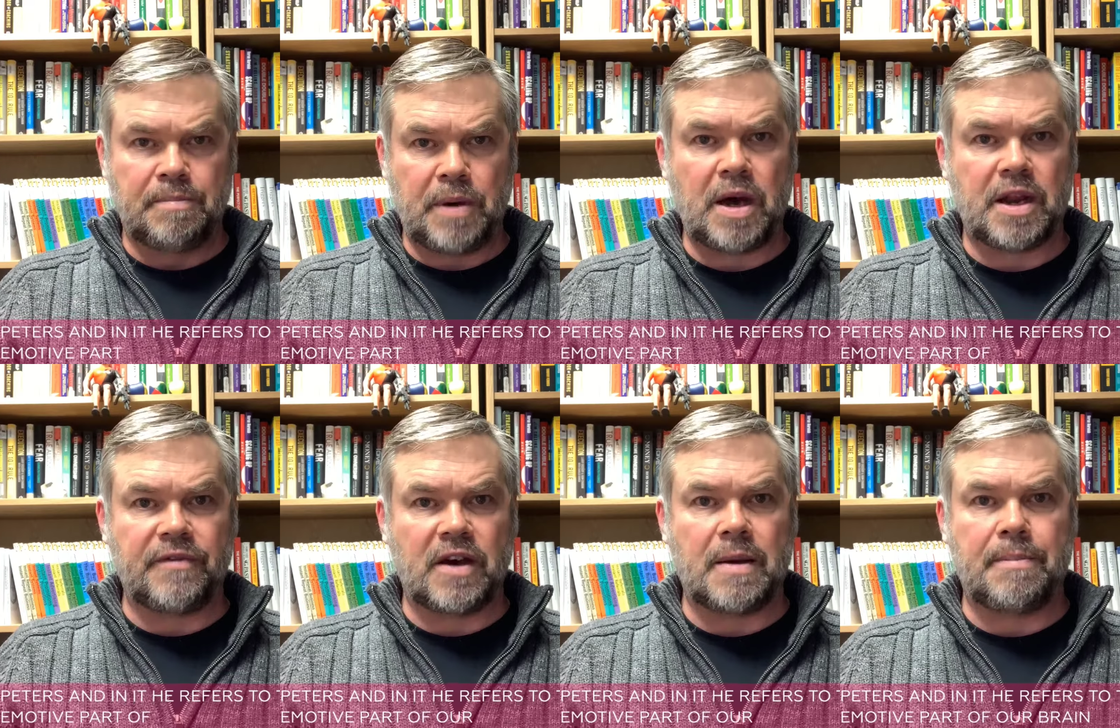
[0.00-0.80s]
part
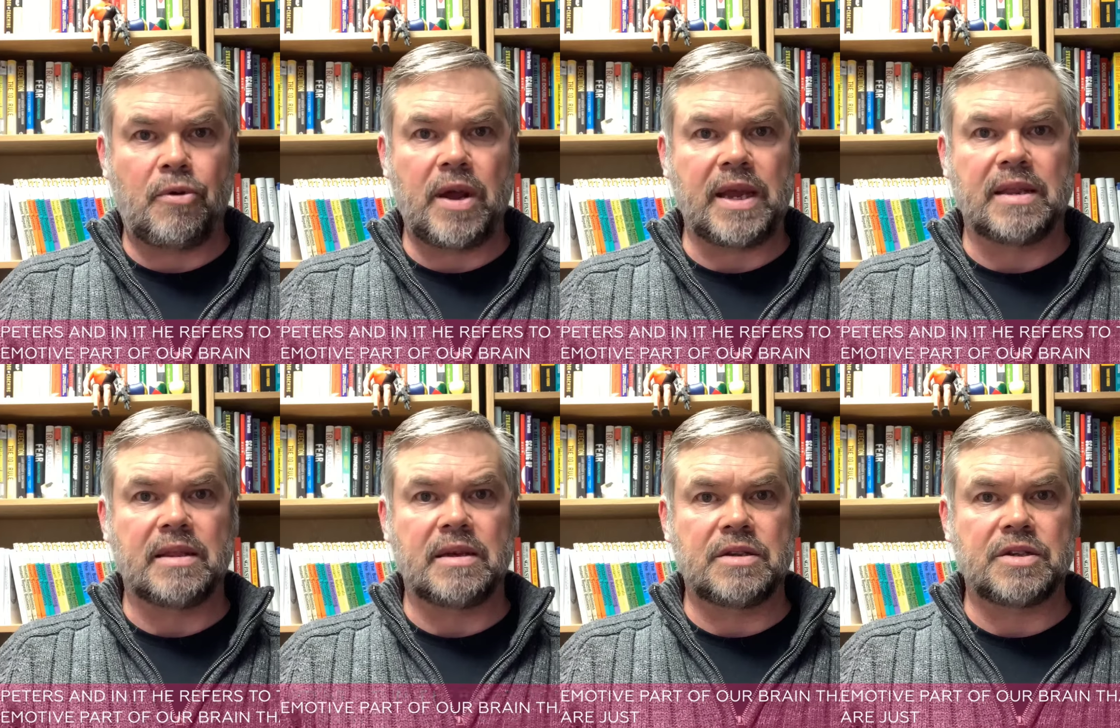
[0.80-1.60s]
of our brain
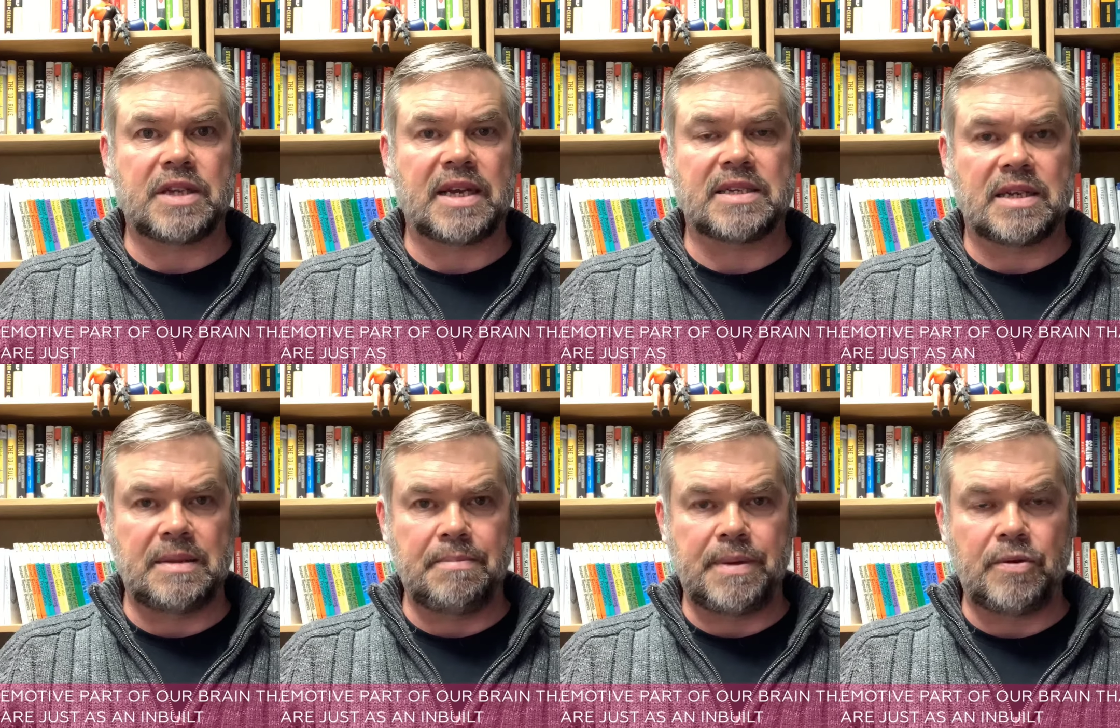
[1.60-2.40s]
that just has an
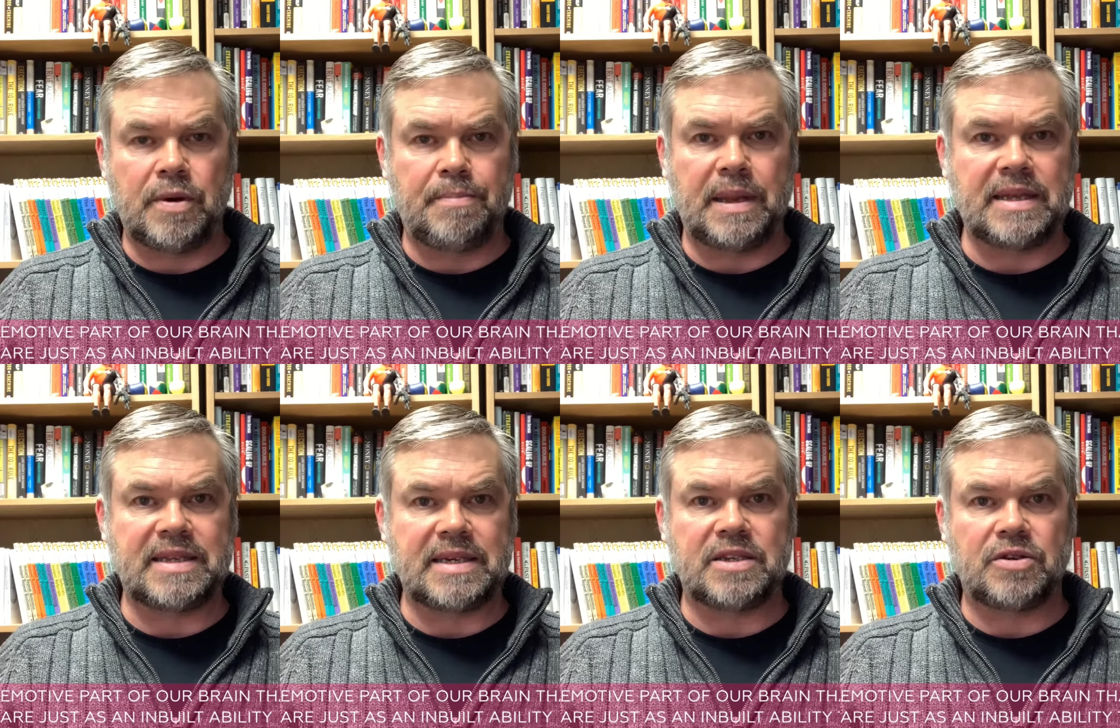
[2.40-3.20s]
inbuilt
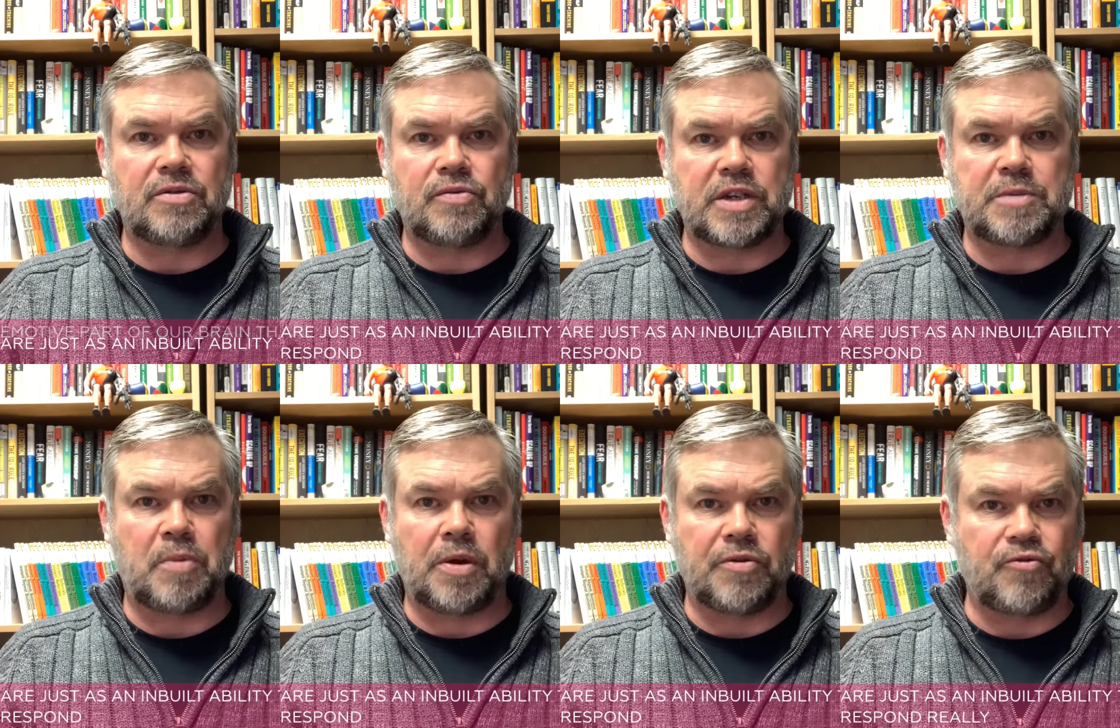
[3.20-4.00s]
ability to
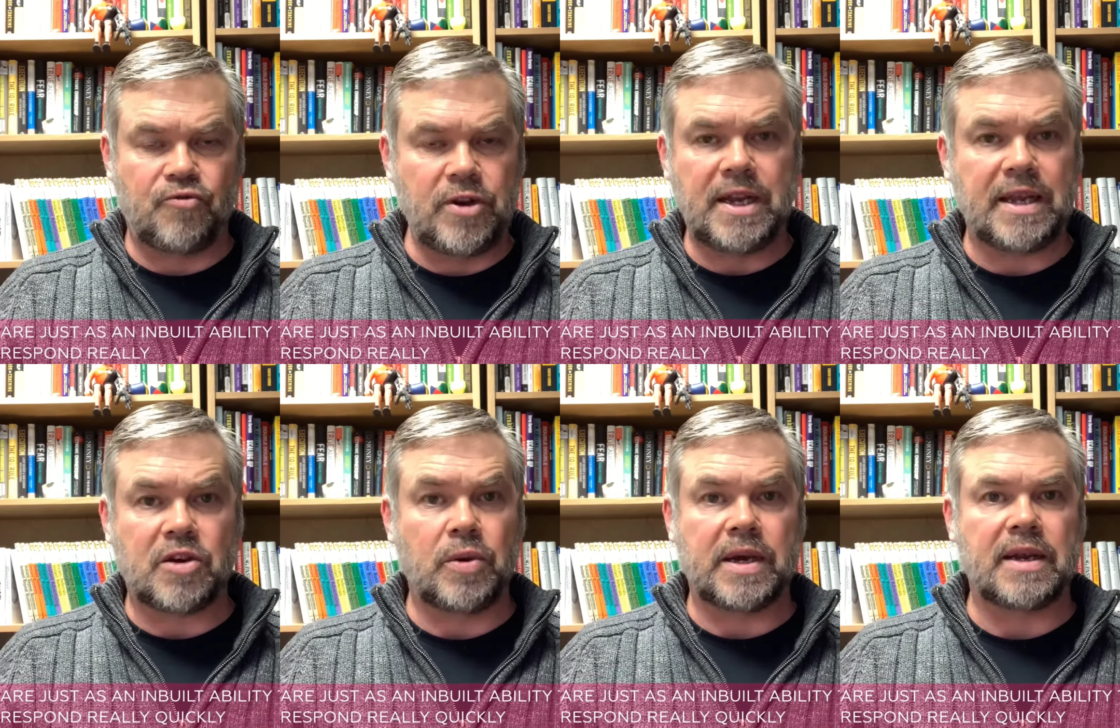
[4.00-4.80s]
respond really
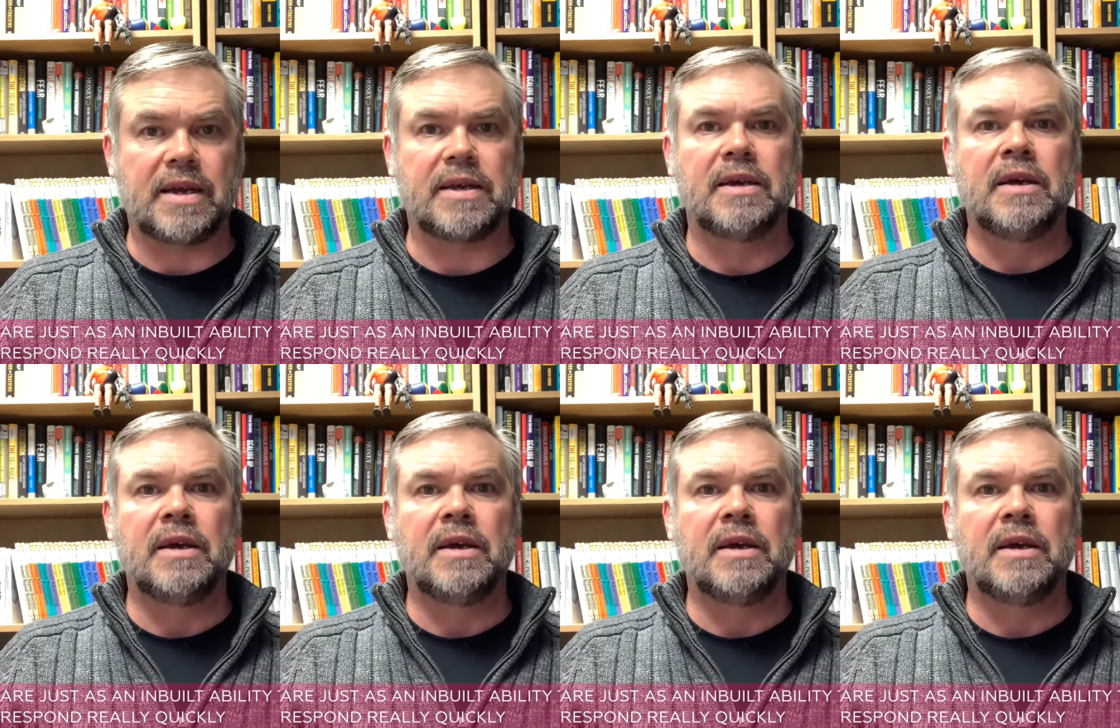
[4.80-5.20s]
quickly.